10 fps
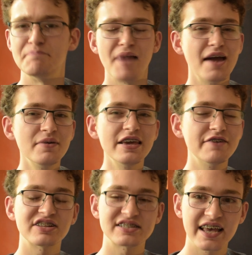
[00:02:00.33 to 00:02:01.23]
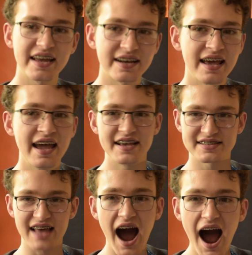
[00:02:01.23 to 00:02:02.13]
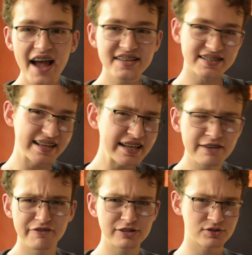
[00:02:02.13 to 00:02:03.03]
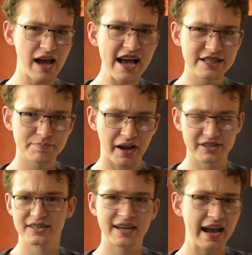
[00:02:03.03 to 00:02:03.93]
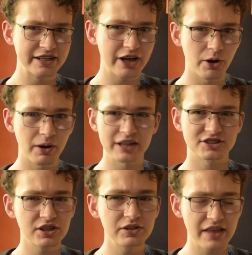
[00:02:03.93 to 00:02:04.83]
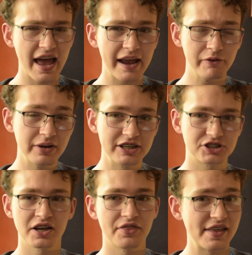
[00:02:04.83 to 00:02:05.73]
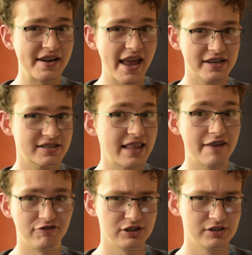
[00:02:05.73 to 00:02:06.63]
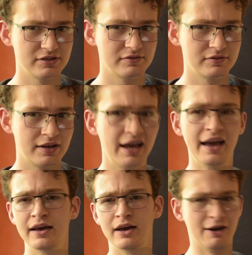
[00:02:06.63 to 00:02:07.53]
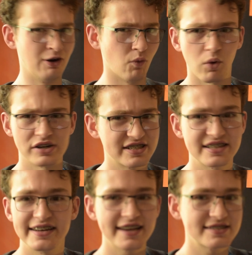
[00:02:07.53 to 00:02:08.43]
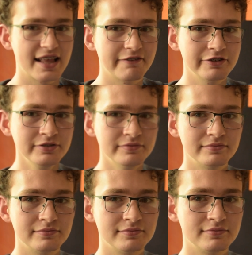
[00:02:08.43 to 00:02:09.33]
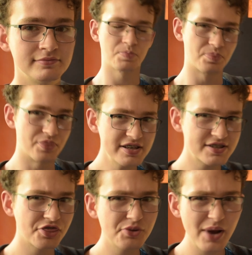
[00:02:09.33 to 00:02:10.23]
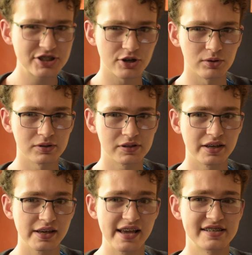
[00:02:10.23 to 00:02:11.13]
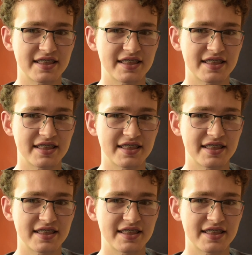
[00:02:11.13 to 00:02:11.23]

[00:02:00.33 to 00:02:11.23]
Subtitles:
maybe even 10, is the highest an individual aspect can go until they reach the next level. What is the next level? This threshold is